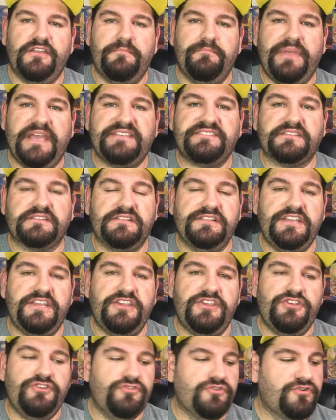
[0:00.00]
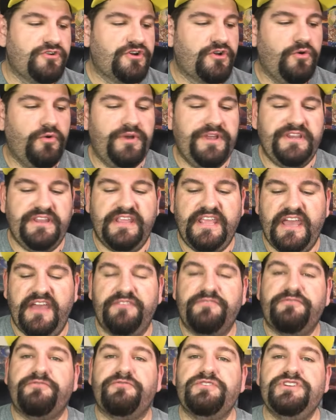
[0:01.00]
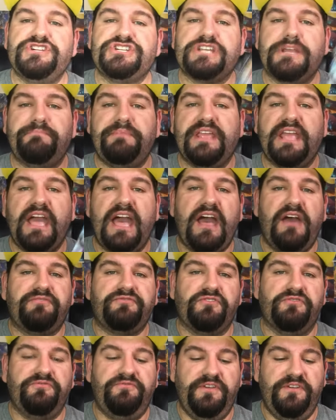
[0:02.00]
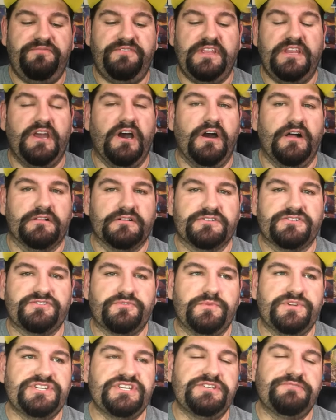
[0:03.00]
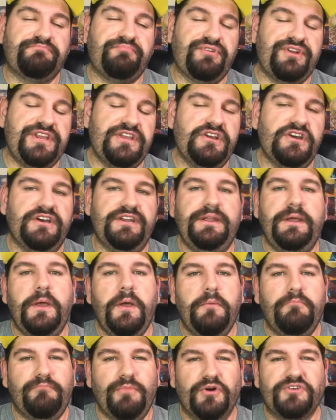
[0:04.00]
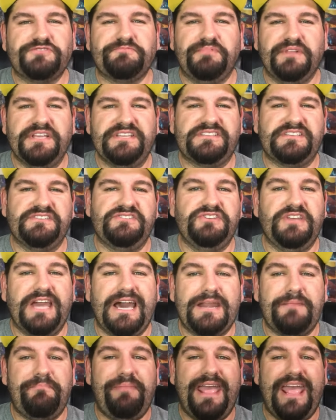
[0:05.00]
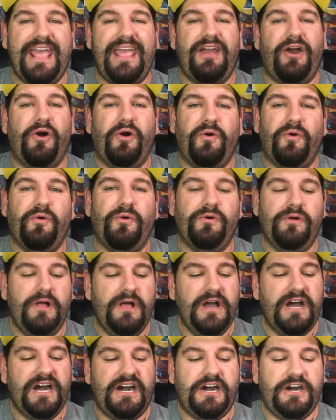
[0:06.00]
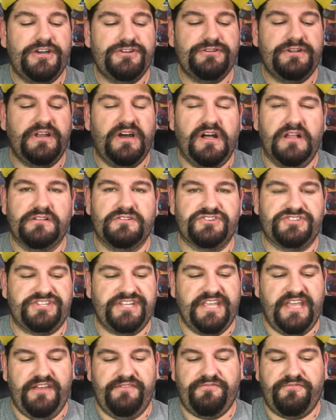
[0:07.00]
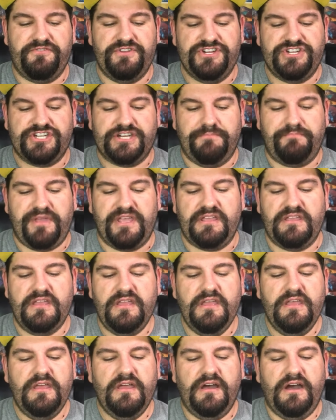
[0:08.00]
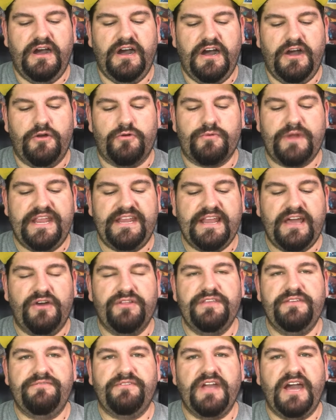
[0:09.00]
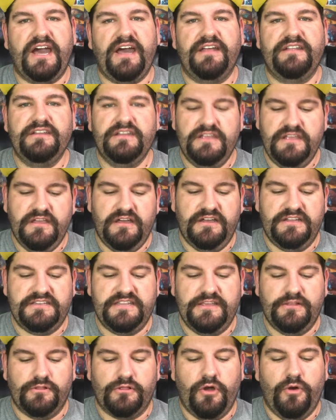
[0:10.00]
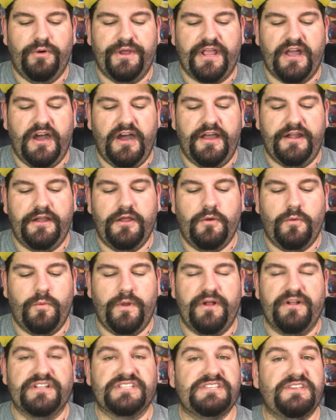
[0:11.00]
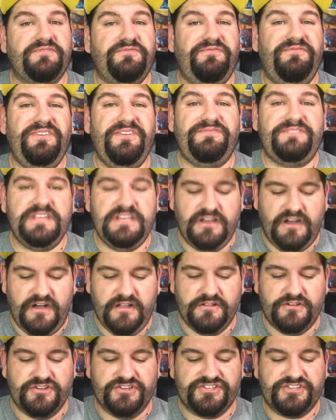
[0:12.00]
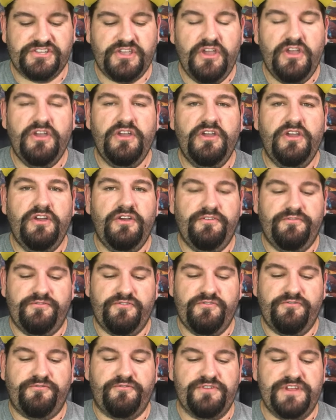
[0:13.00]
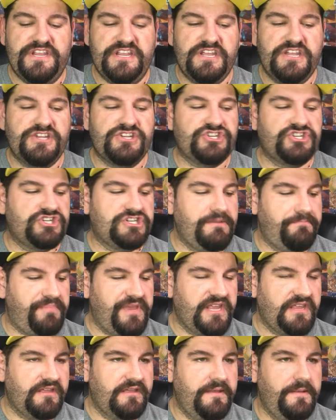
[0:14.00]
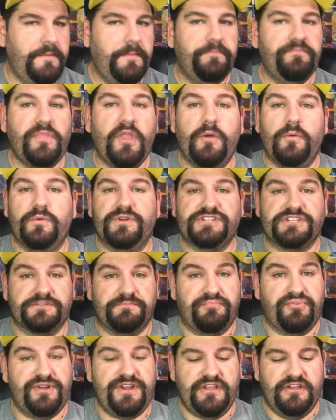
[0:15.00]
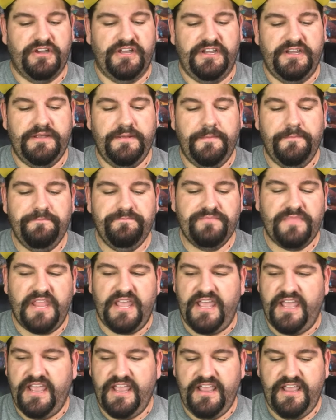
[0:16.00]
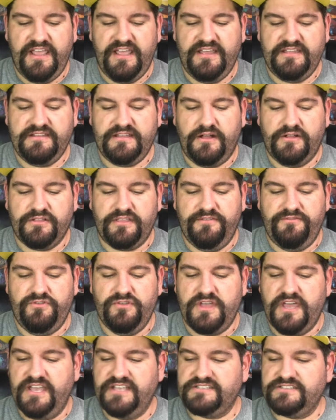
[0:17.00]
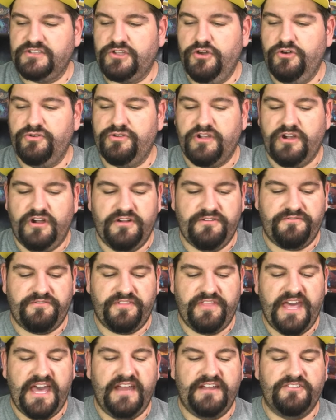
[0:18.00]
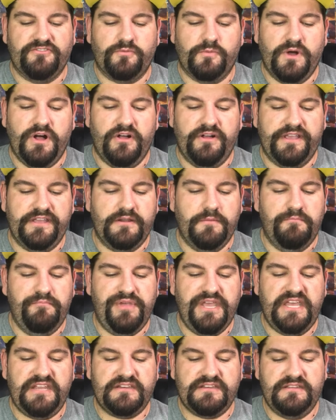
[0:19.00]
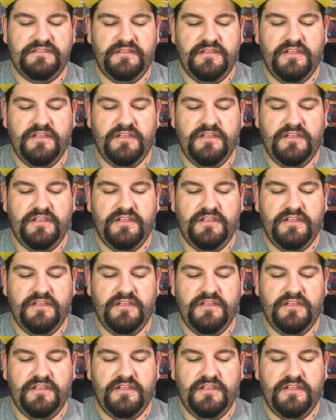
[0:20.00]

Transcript: basically, you're going to get free shipping after $50, which is pretty good. Most places, you gotta pay a whole $100 to get free shipping. Right now, they've got a deal going on where it's $50 for free shipping, which is pretty good. And I'll give you guys the code card for that as well in a bit.